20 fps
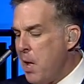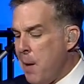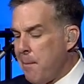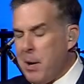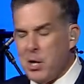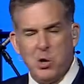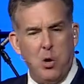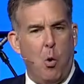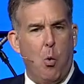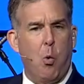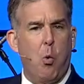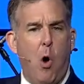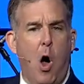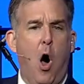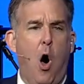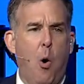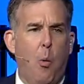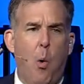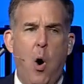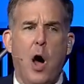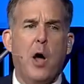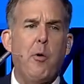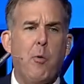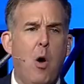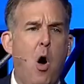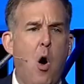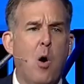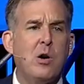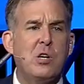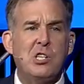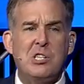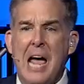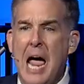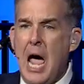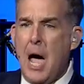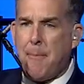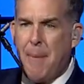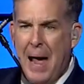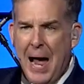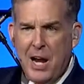But the wrong
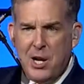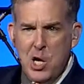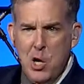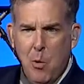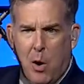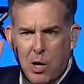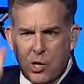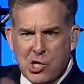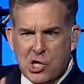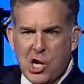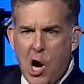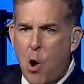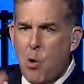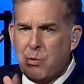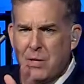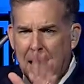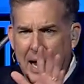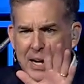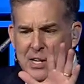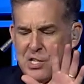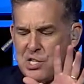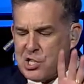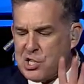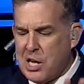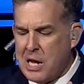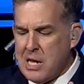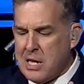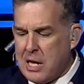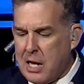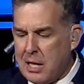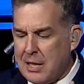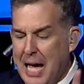step and you are soaked and sinking.